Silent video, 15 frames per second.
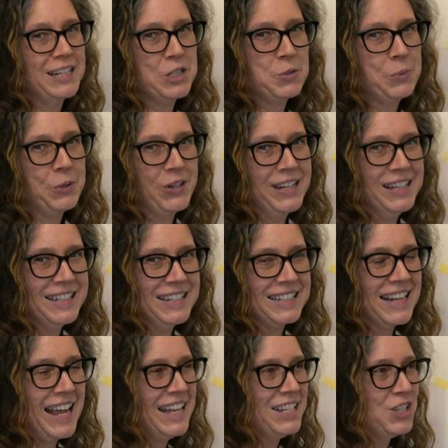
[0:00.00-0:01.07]

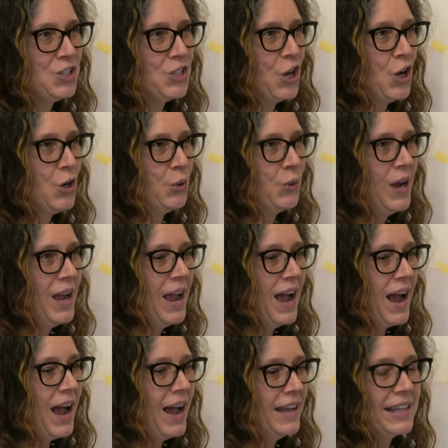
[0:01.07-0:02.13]
experienced and so
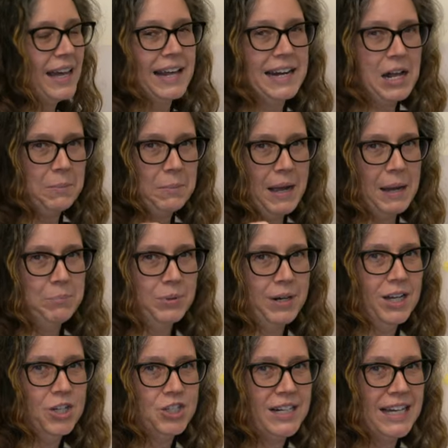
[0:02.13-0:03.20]
I got out my
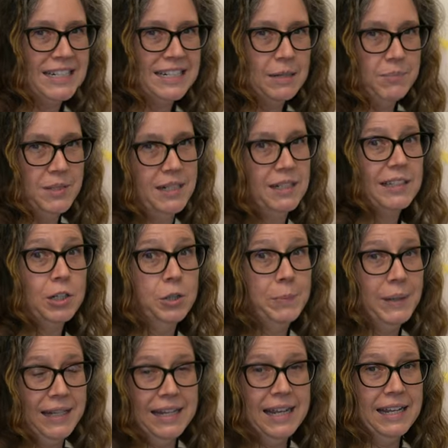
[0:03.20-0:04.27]
brush and I dipped it a little
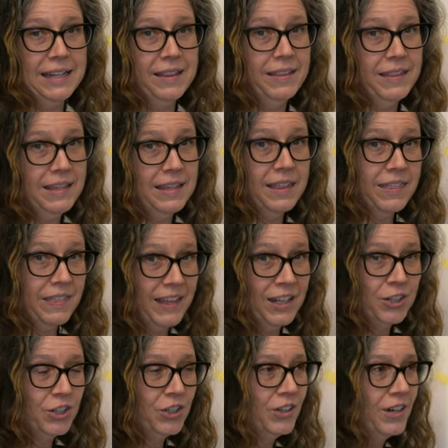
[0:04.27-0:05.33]
bit in the
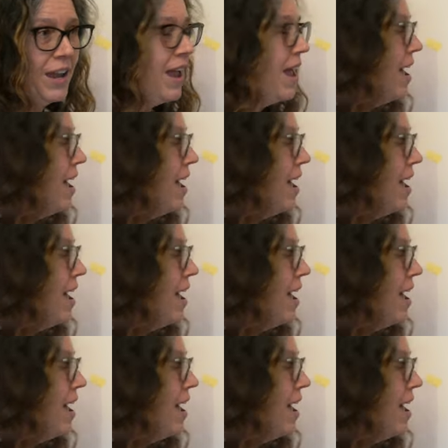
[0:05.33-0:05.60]
thinner